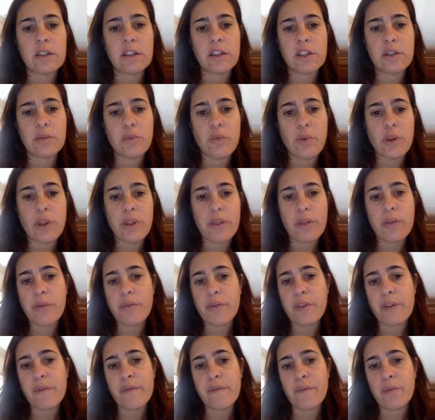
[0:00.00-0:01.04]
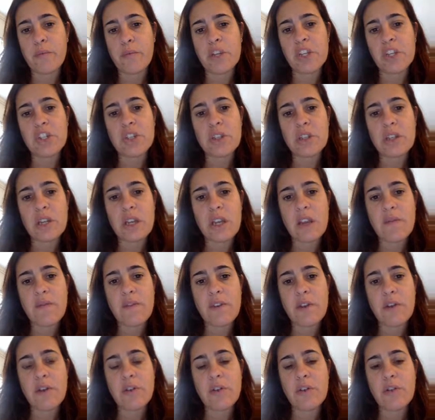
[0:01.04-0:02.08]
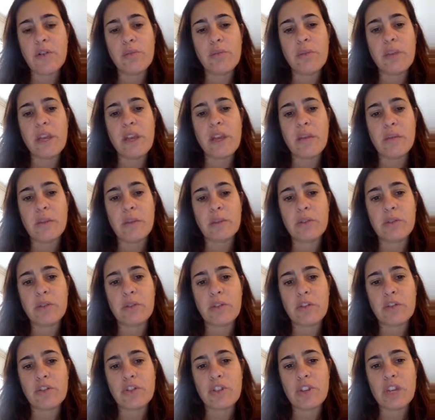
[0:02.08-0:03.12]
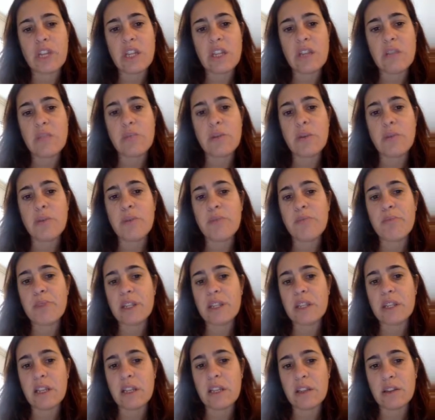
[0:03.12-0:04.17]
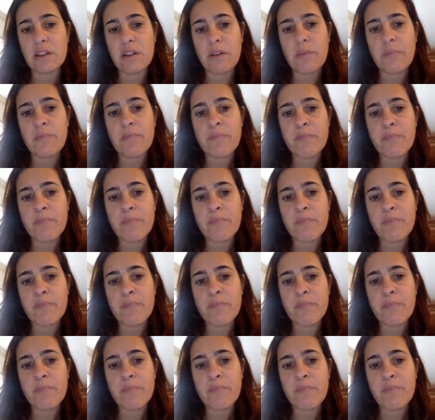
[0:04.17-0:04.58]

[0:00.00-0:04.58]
with the information they give you, you'll be able to conjugate the verb in pretérito